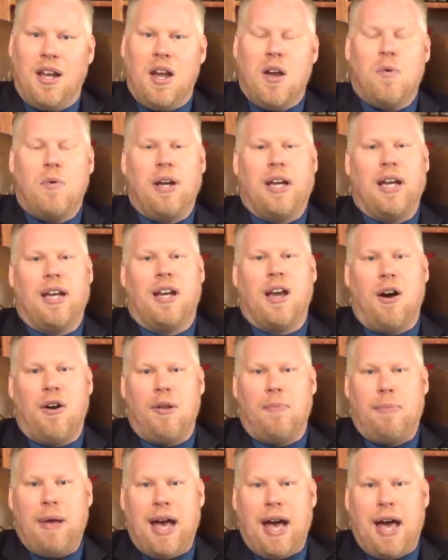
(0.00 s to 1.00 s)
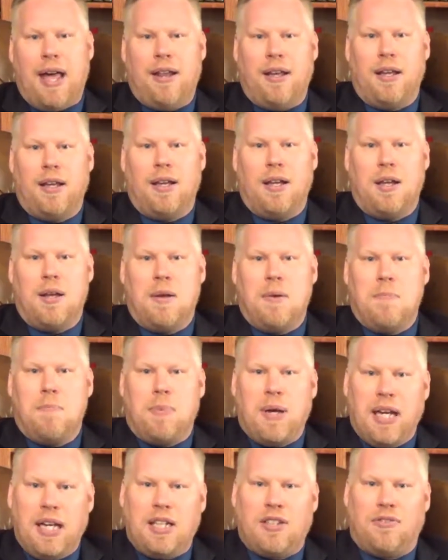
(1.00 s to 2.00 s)
we can go to bed
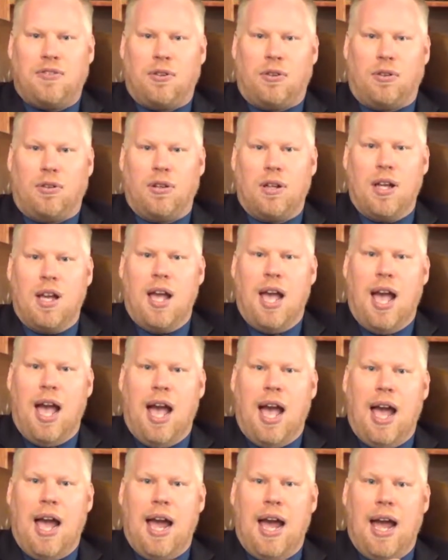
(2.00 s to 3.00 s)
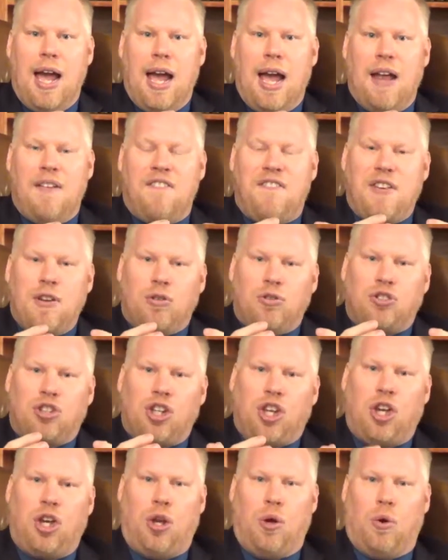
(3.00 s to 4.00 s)
peaceful and feel
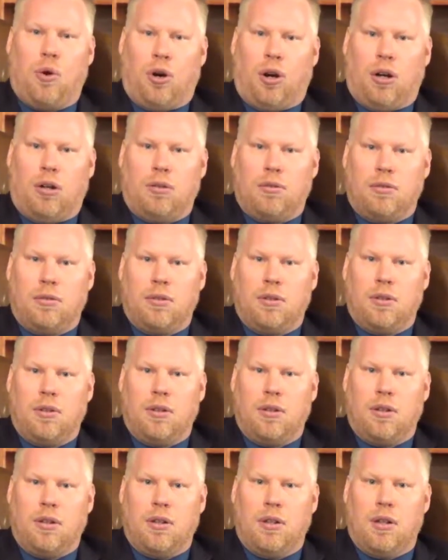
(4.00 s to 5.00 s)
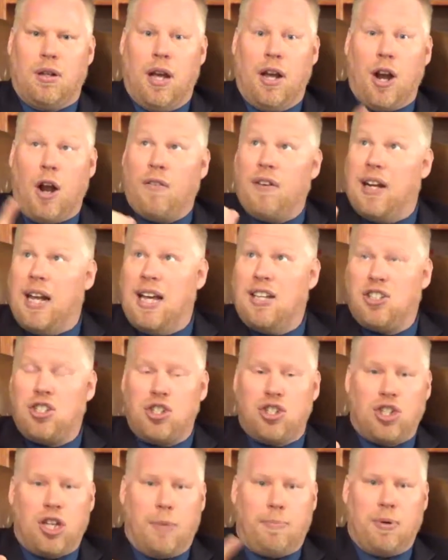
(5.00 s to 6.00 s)
secure in our
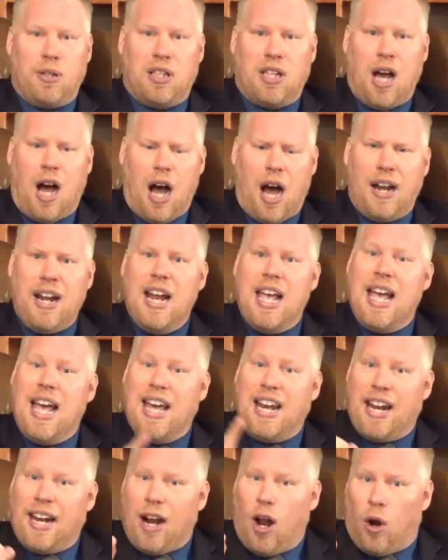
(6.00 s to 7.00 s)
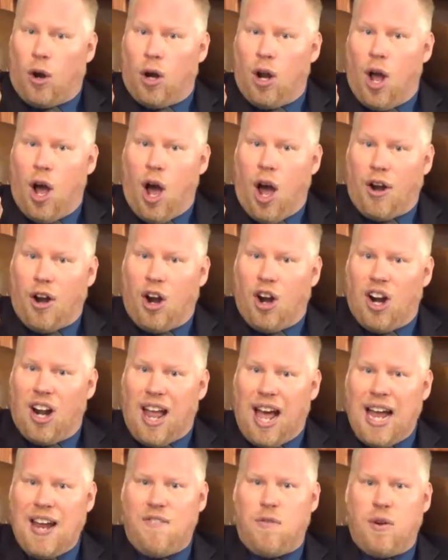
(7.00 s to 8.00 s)
relationship with God and in our
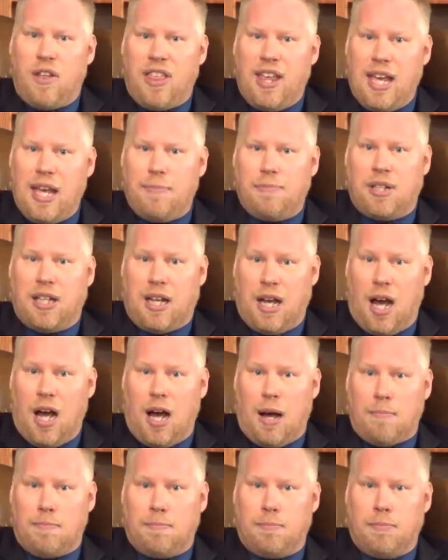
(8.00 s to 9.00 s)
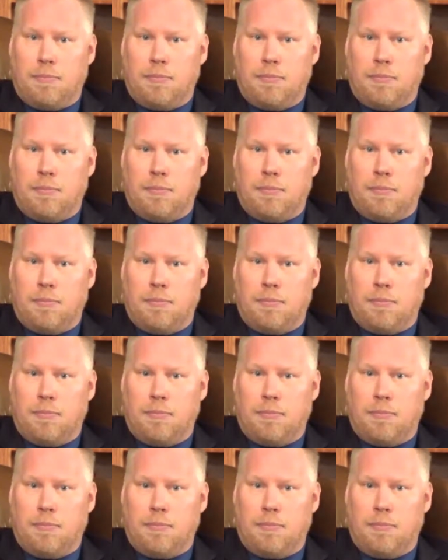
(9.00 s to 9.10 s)
life with Him to come.